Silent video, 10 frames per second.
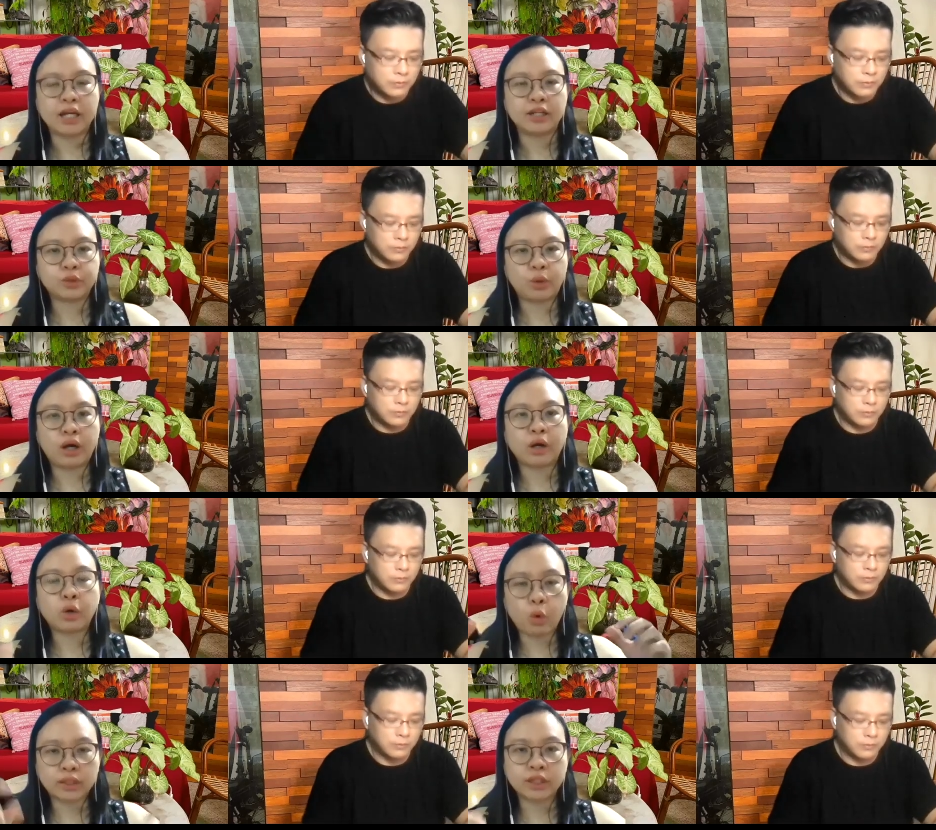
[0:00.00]
Speaker 1: So a
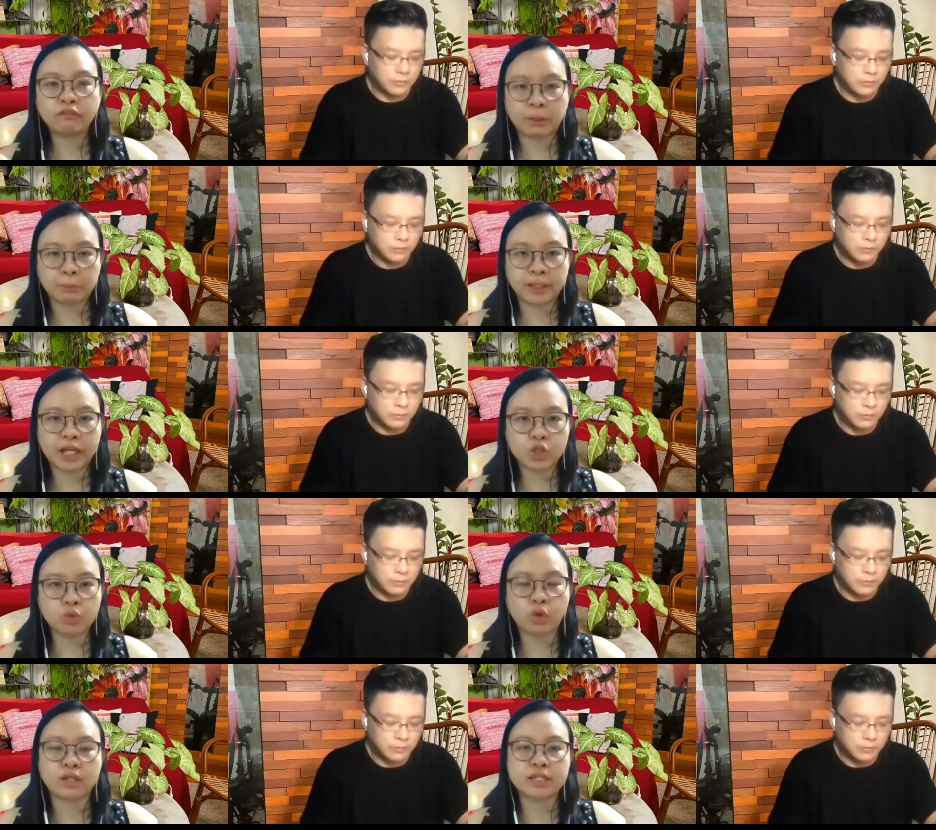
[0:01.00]
quarter of the plate
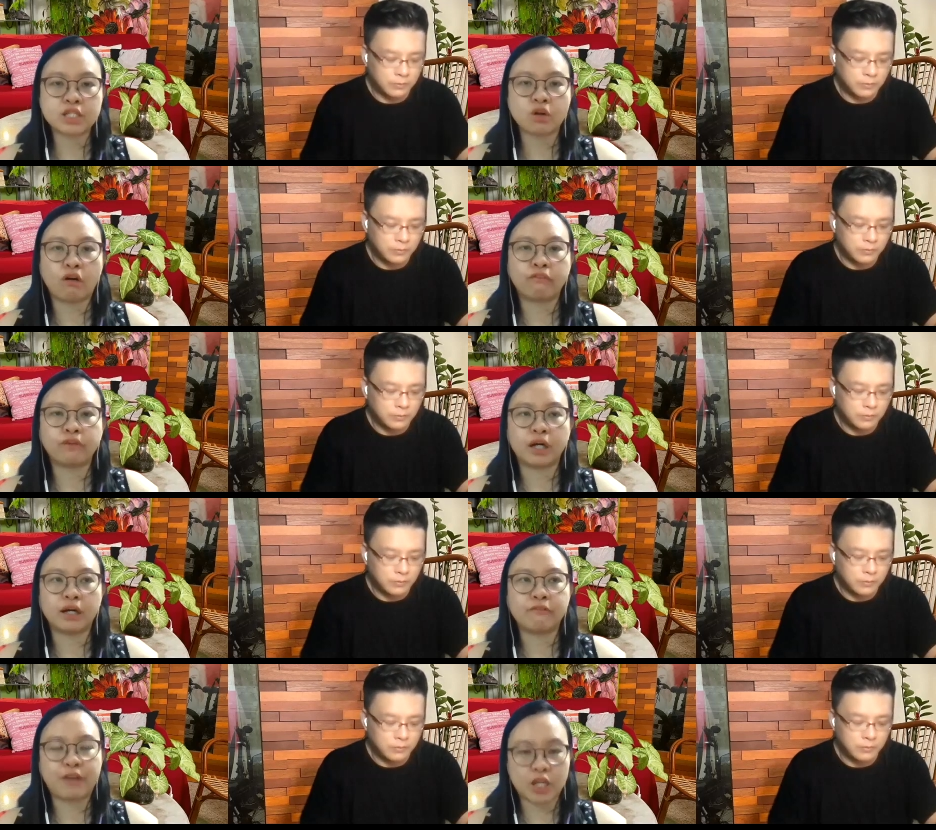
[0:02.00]
should consist of a
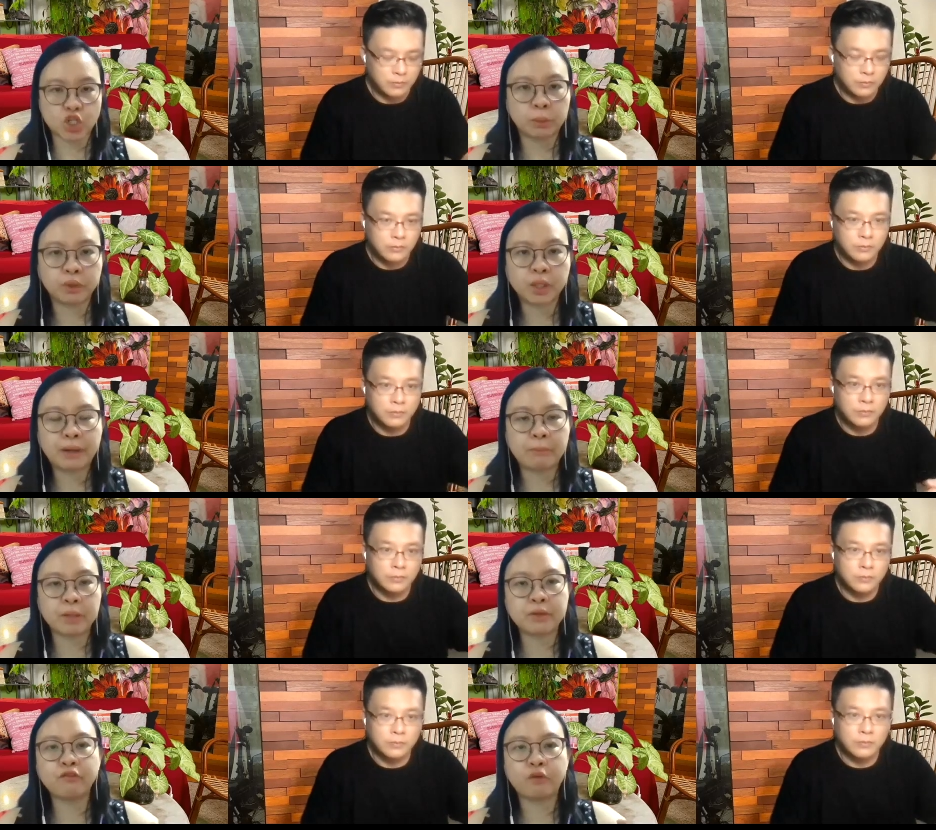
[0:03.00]
uh, vegetable, but
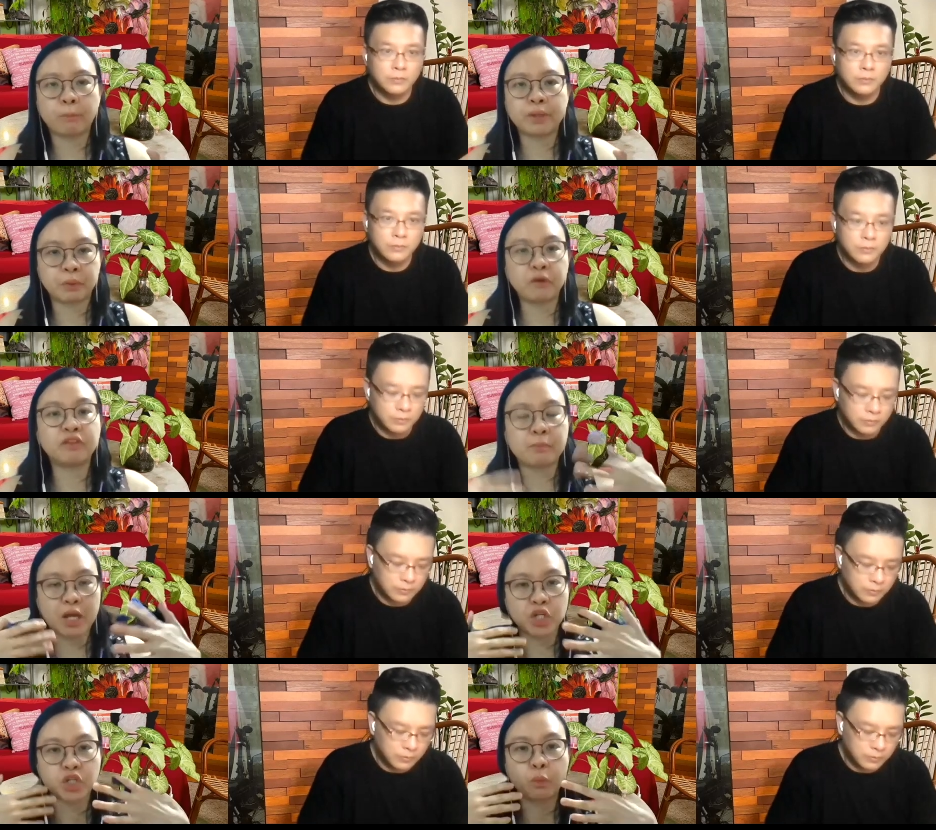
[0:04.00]
maybe for people with
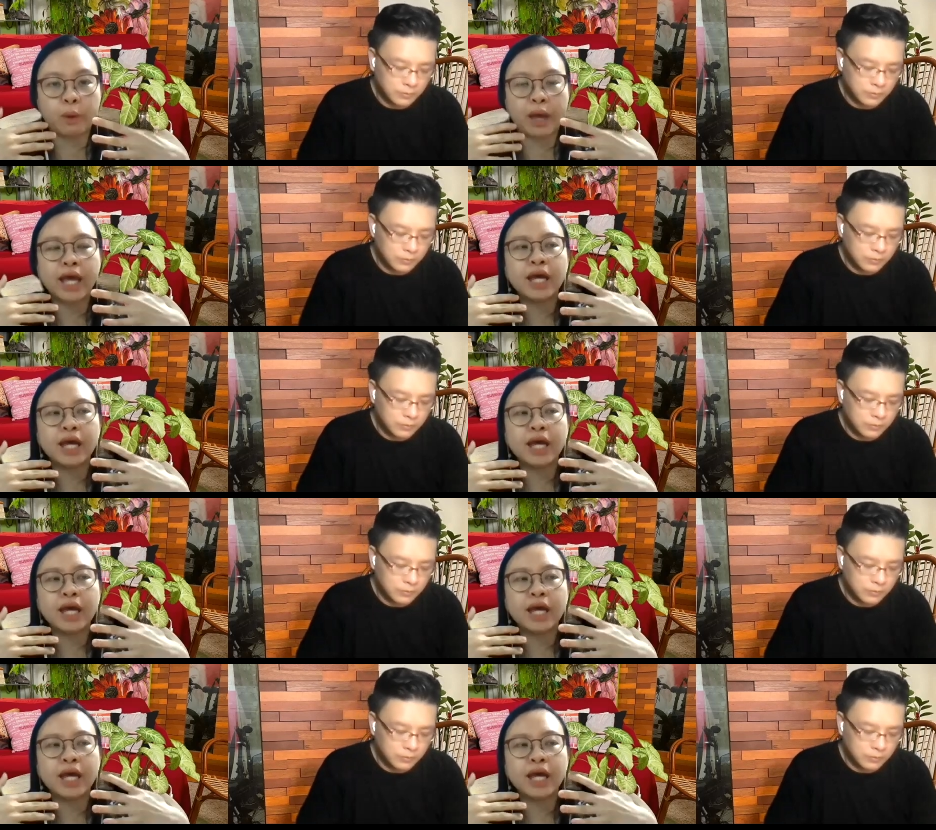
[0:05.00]
dementia where